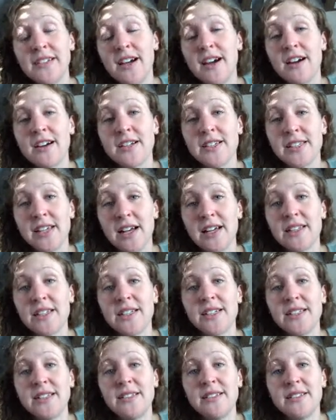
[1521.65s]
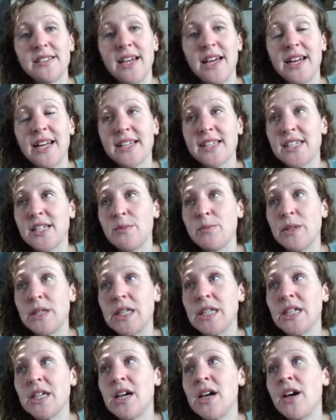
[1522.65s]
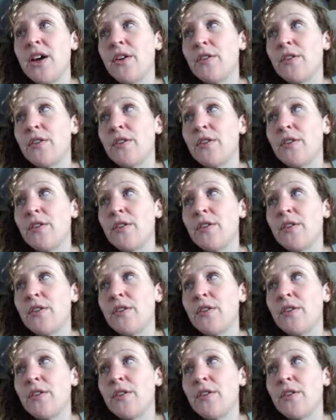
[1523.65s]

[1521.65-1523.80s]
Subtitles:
are solid at STP,